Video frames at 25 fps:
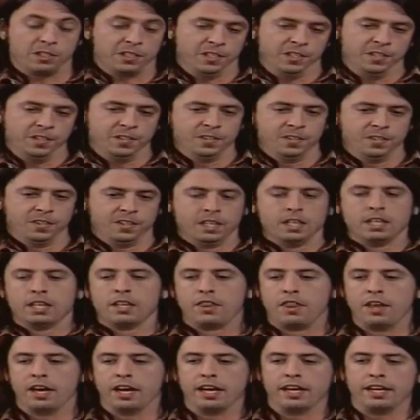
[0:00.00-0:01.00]
or two
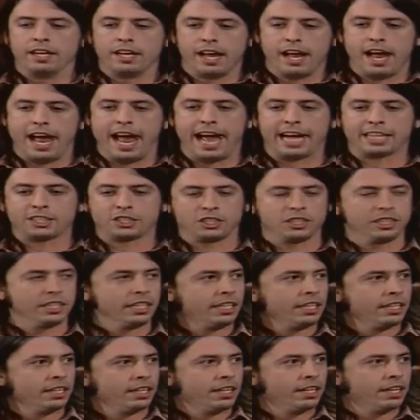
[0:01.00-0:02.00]
that
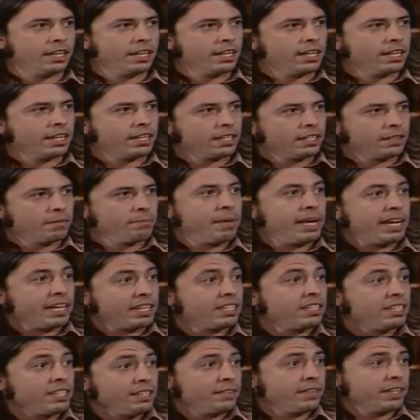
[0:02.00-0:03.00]
actually
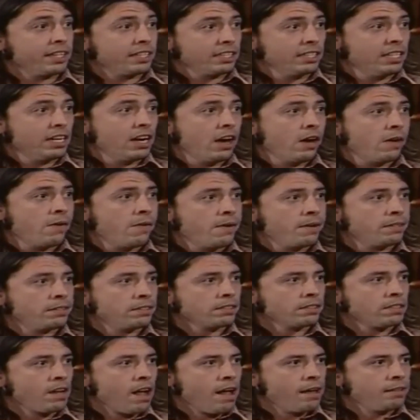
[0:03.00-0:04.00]
make a living, you know?
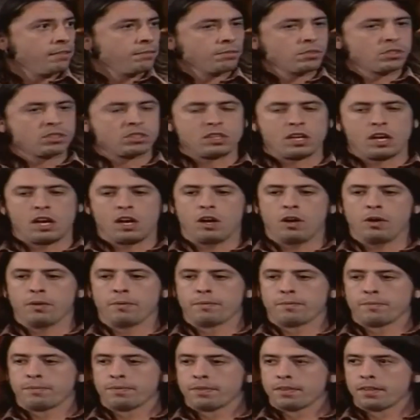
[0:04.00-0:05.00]

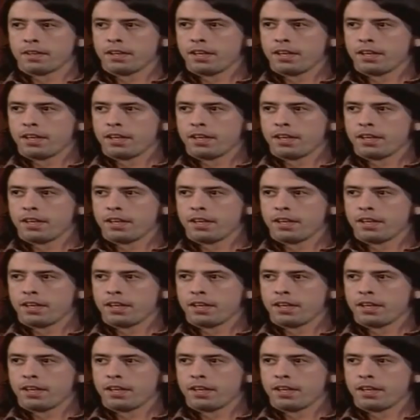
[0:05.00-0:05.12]
So.